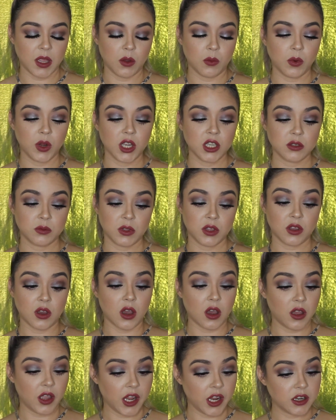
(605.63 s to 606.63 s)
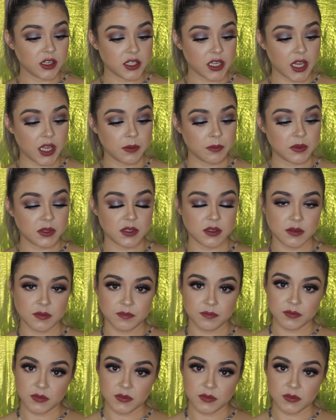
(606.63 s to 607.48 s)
It works with all hair types,